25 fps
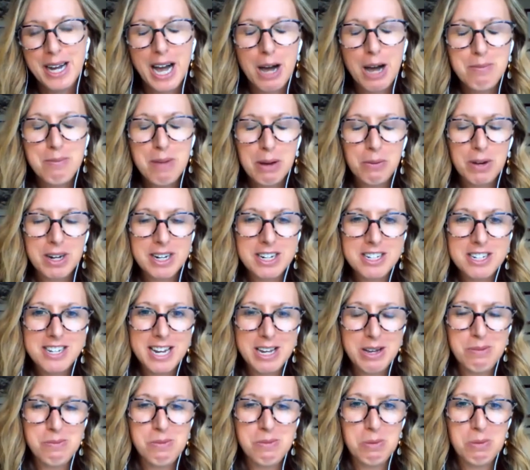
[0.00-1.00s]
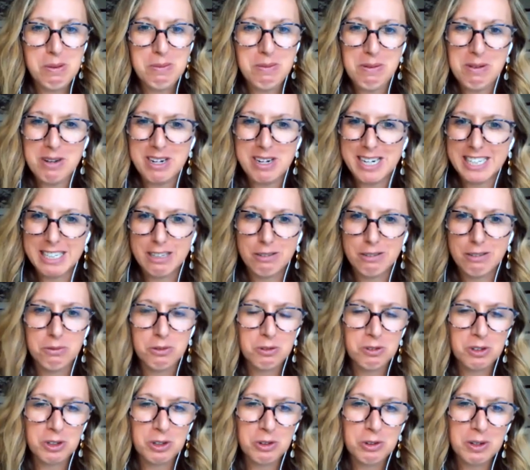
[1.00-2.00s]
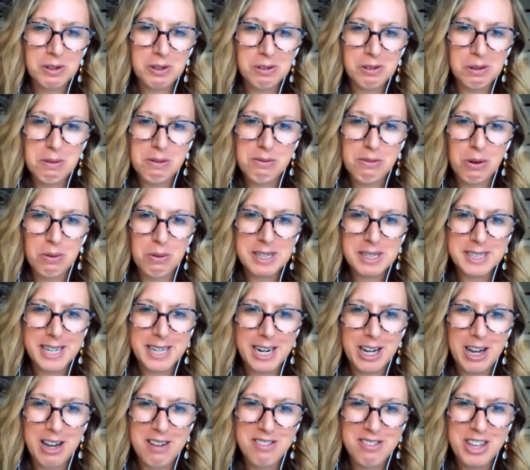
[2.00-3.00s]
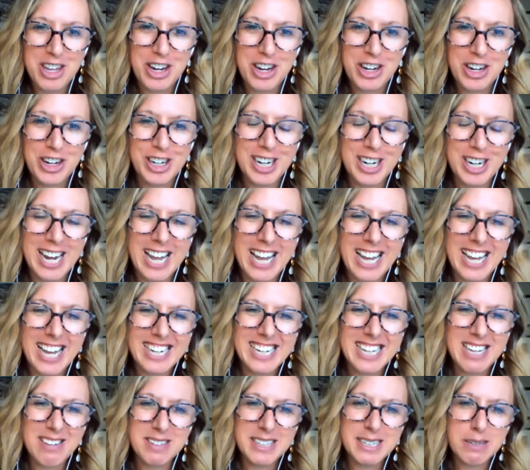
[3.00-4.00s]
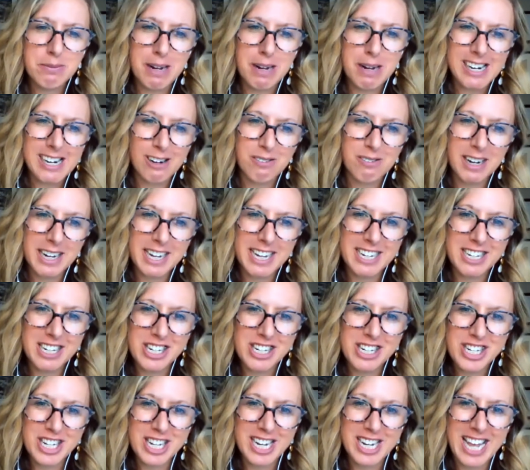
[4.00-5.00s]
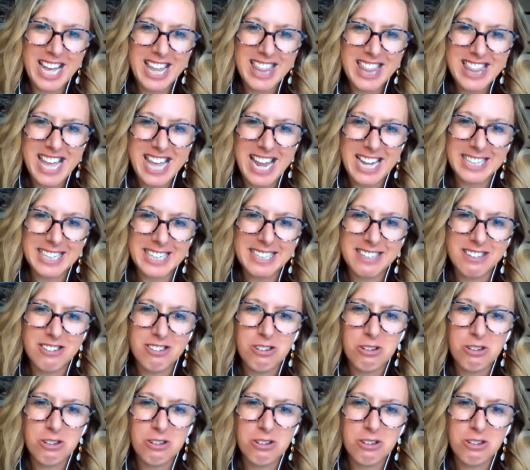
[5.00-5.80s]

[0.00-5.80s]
I want to take a moment just real quickly before we sign off here and give a special recognition and thanks